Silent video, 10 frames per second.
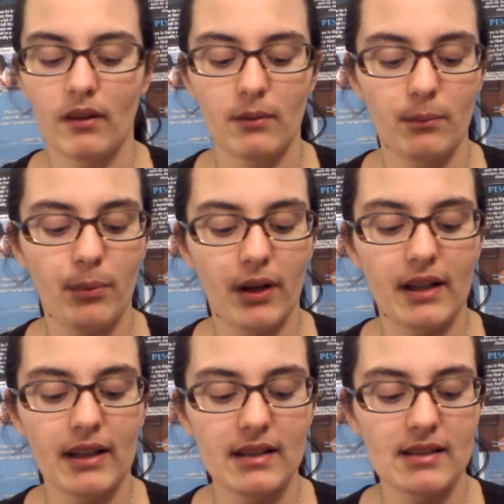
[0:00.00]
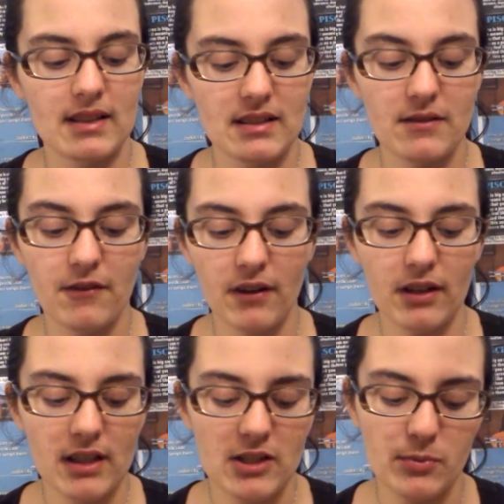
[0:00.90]
but it's a very
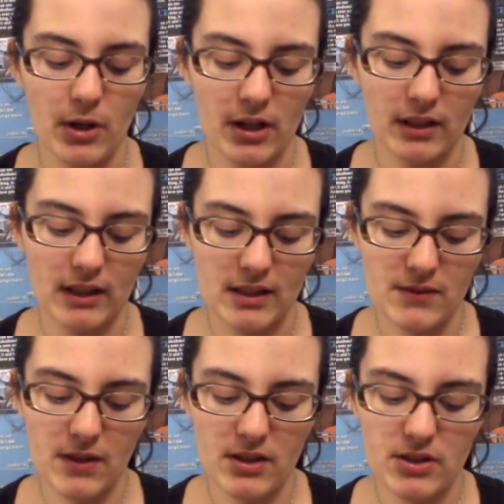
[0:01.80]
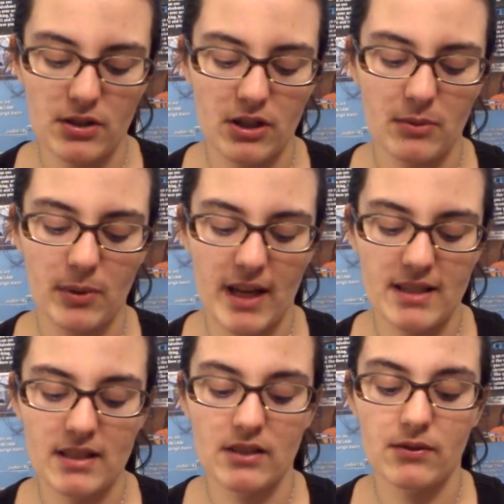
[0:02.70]
nice product and it's very sturdy. The plastic
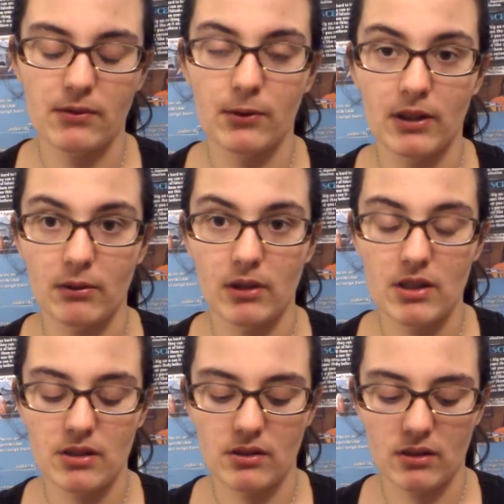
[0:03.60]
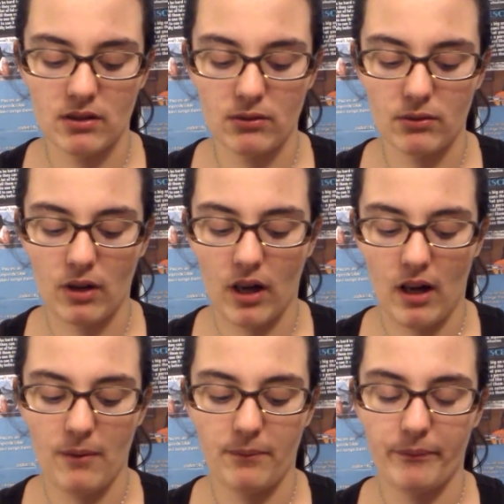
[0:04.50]
is really, really,
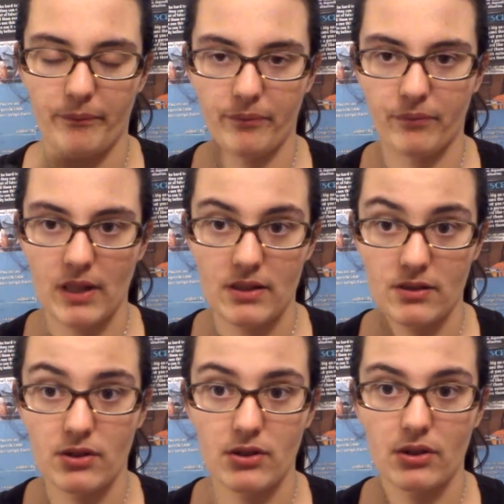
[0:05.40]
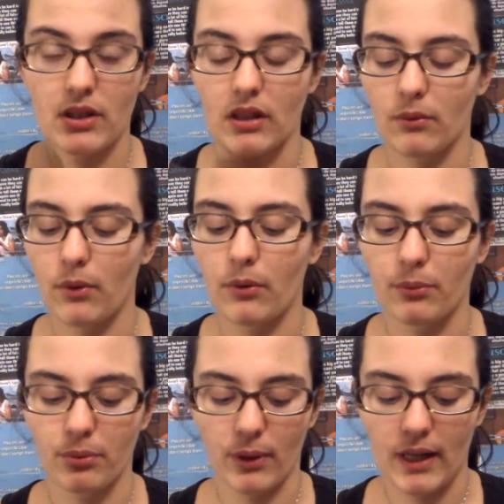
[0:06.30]
um, it's sturdy and it won't
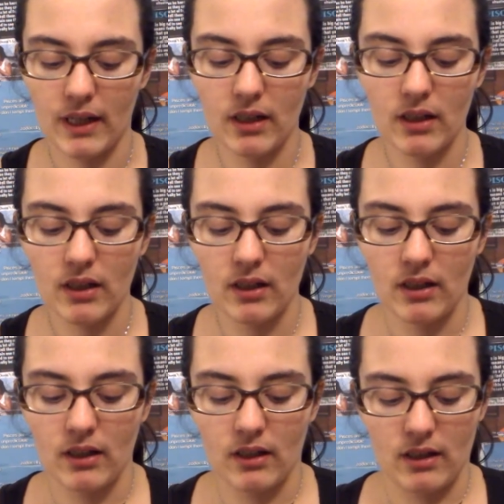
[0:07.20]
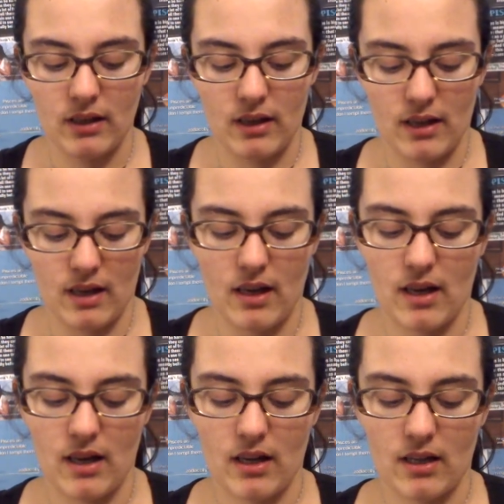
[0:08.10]
break.
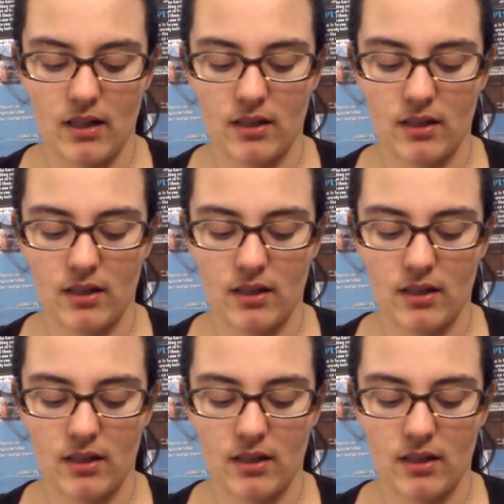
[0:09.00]
Uh,